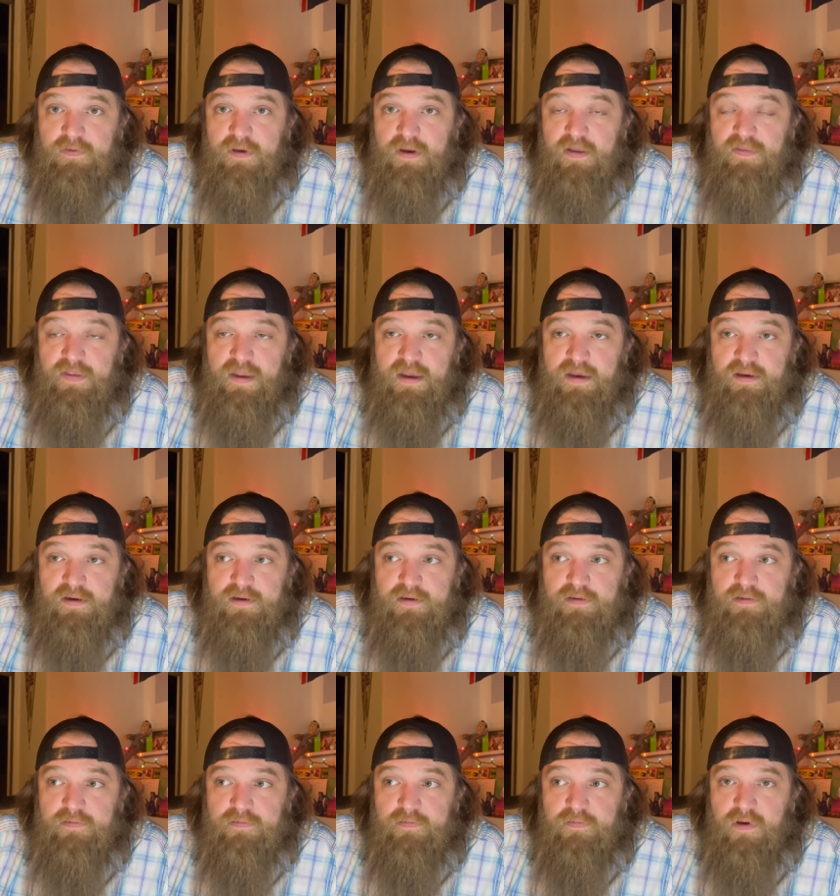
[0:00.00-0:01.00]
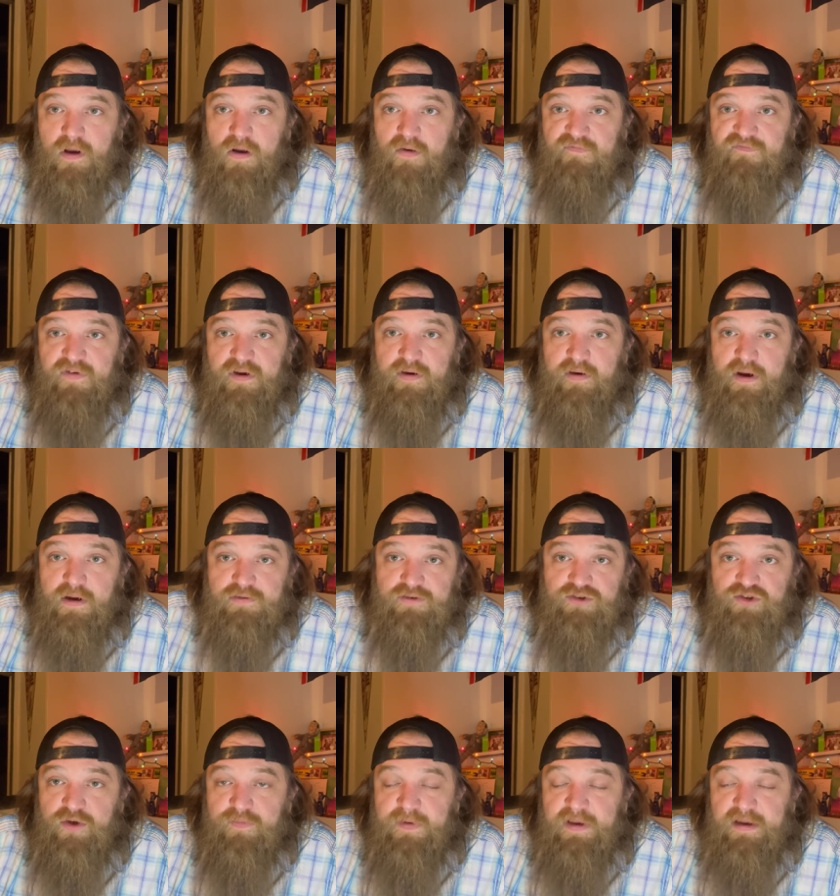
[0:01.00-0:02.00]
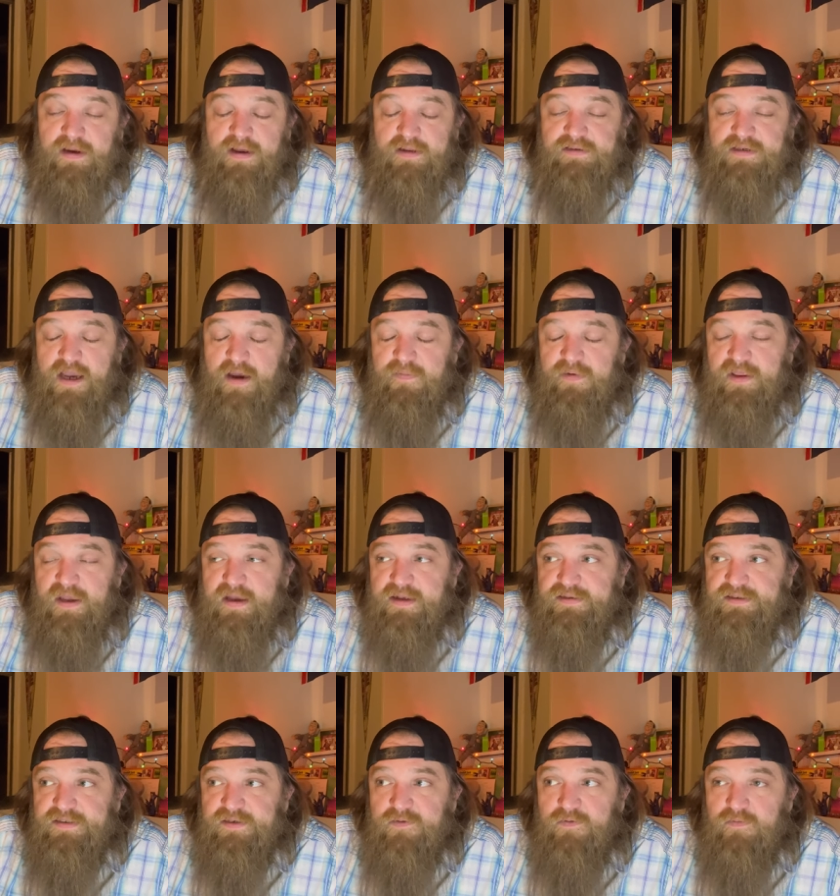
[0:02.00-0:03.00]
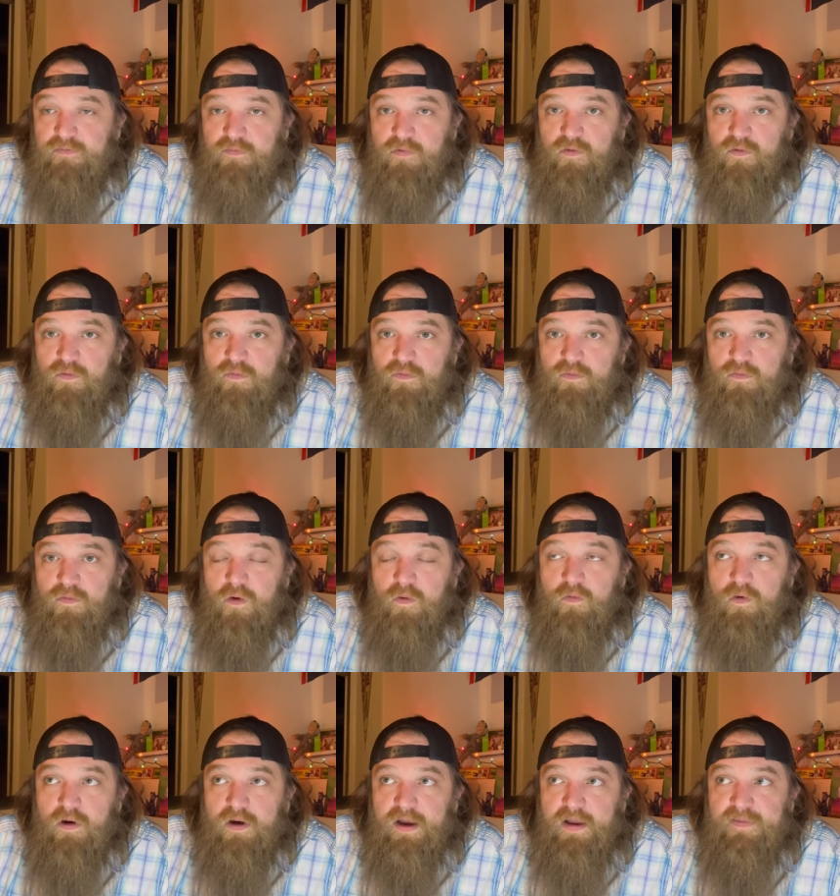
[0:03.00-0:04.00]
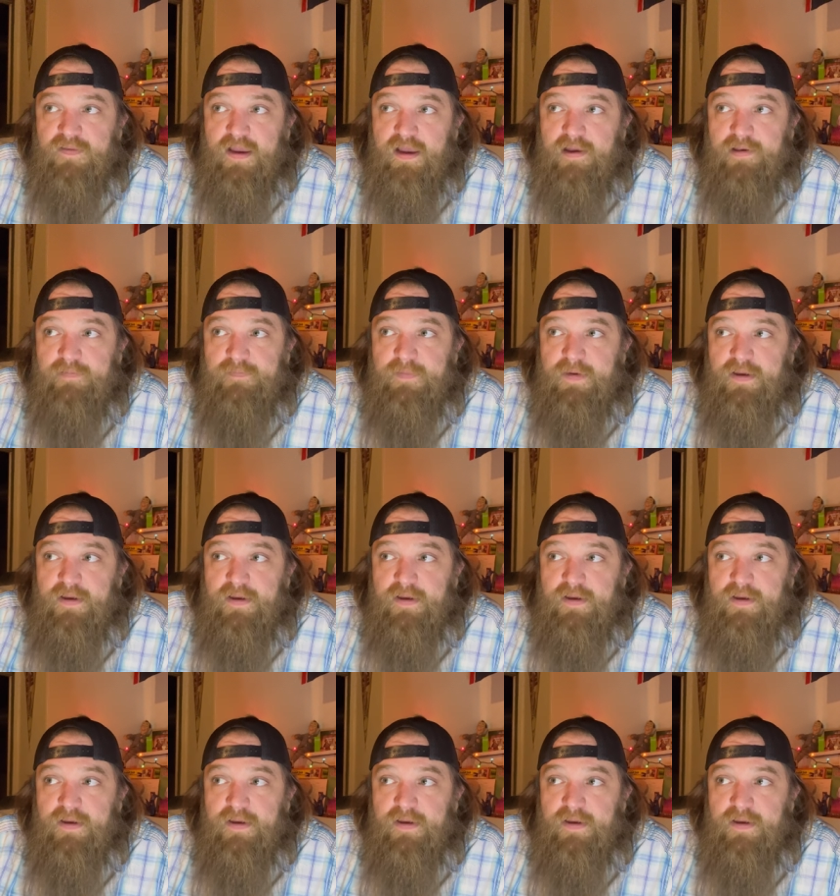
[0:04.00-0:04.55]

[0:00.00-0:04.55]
And then I'll figure out shipping on top of that. So we'll work on that.